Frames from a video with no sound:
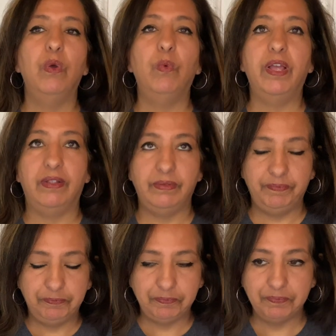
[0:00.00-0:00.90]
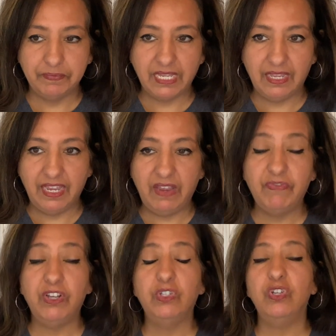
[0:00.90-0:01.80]
Well, if
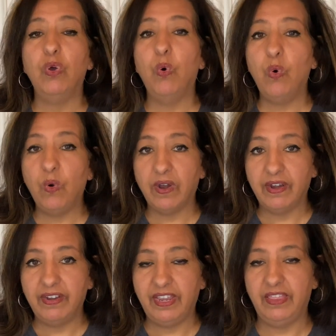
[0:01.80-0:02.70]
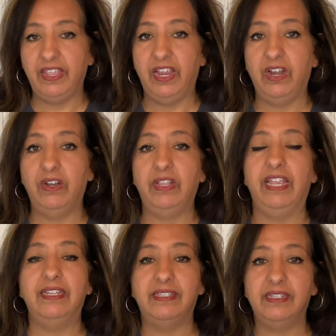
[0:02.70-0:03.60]
there's an or in there,
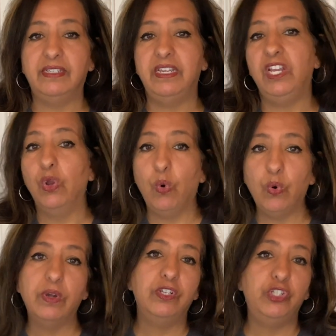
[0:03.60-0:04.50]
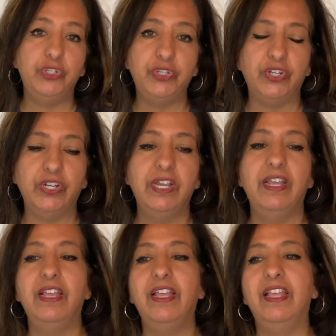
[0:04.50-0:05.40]
like 16 or a junior,
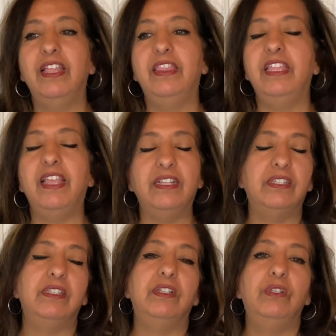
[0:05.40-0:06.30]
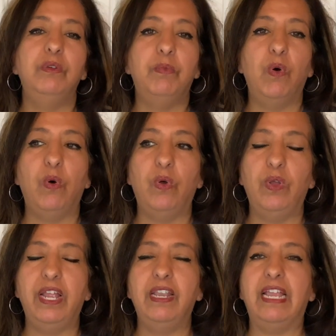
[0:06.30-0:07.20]
then that's the
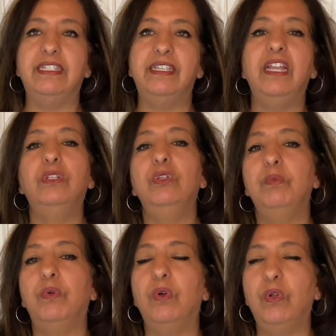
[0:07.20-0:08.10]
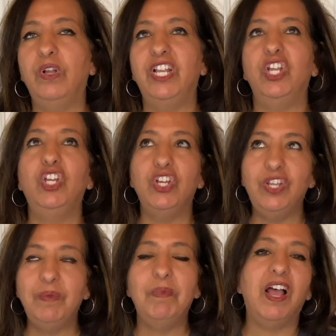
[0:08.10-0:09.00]
loophole. And I say loophole in a
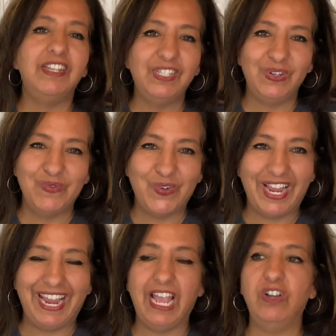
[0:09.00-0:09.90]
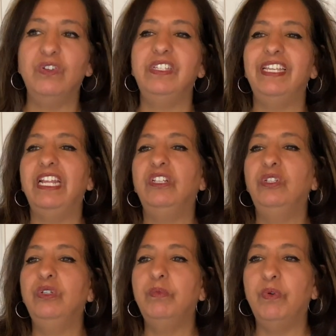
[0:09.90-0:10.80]
good and positive way. I don't say
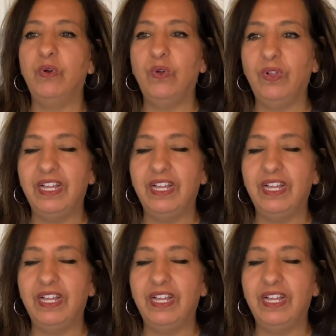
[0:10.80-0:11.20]
loophole